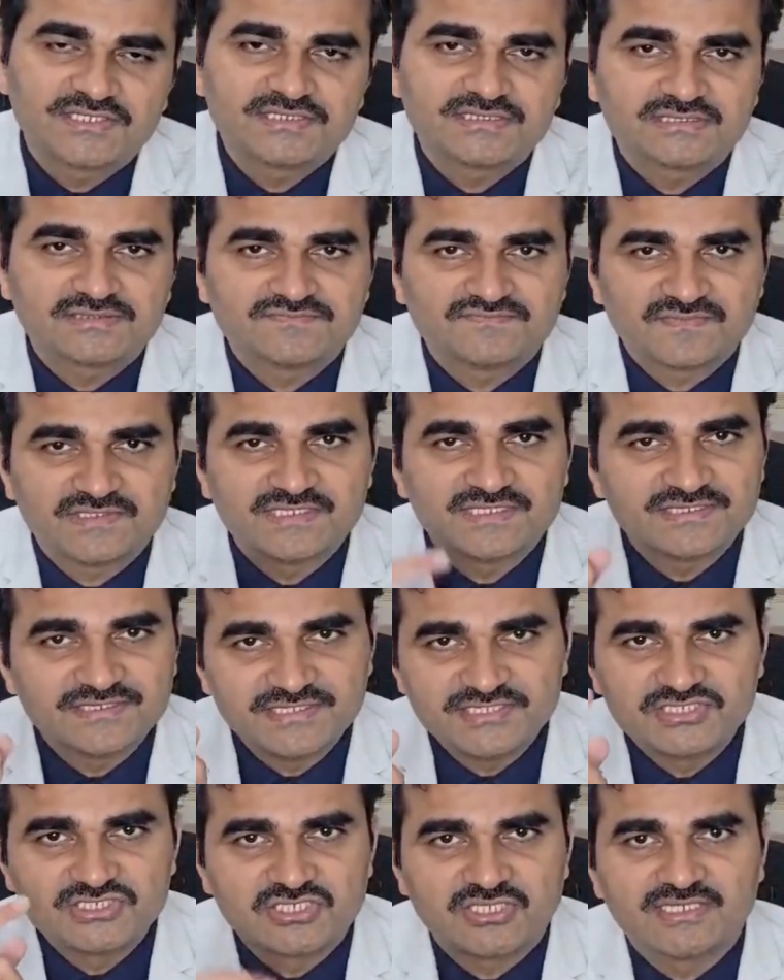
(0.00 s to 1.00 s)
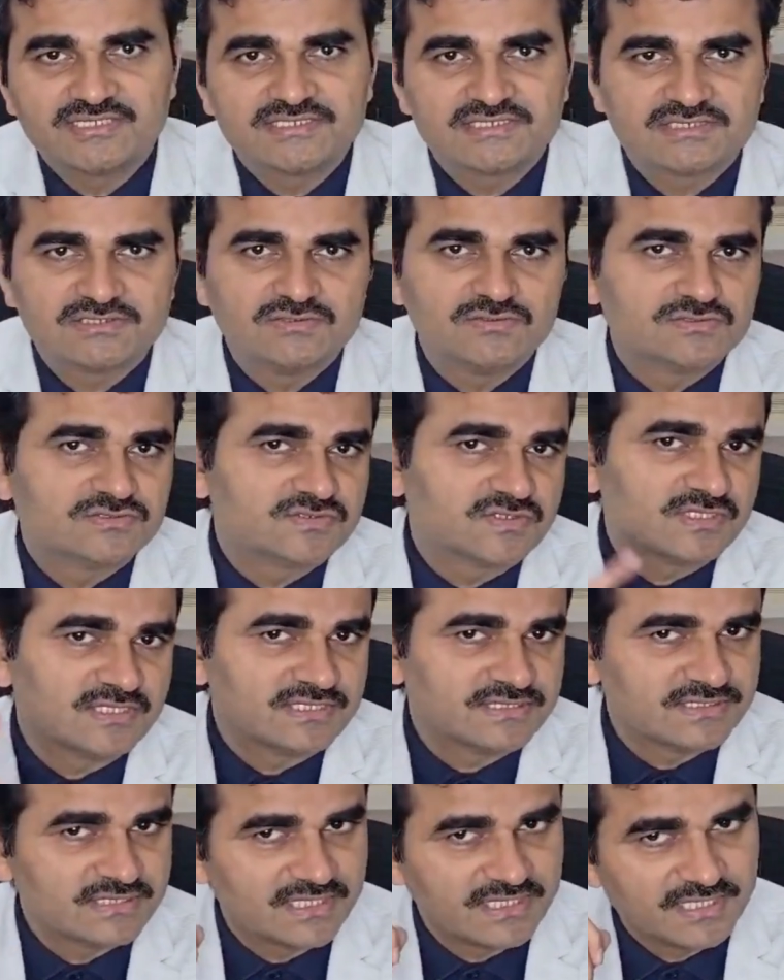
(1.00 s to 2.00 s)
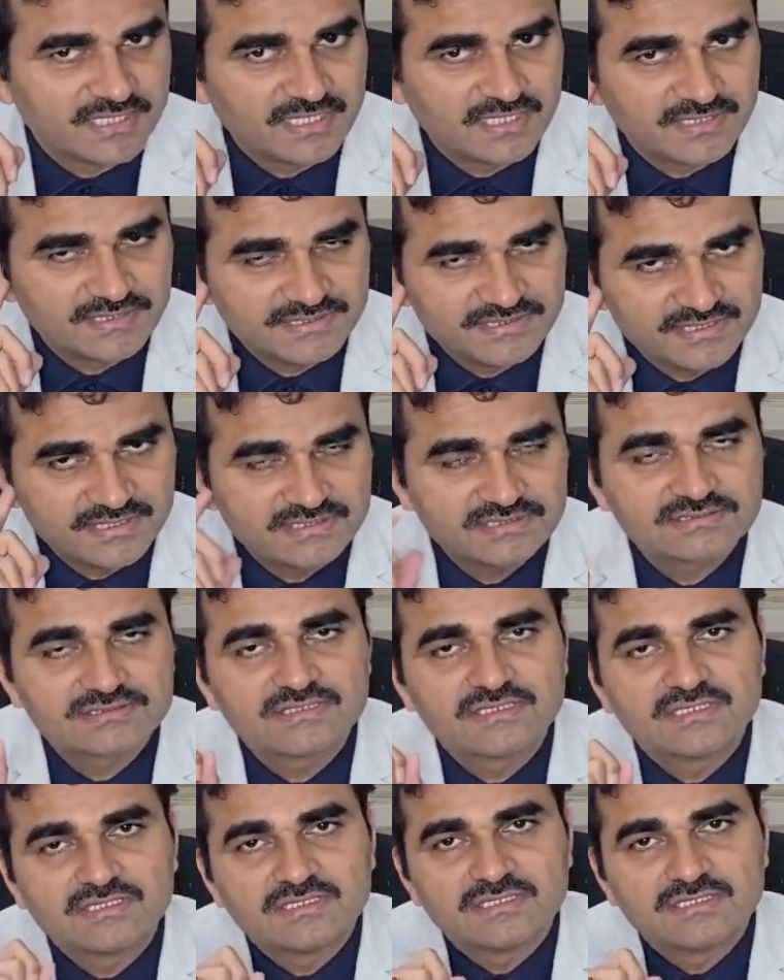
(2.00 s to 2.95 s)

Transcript: is ear discharge, usually in the ears.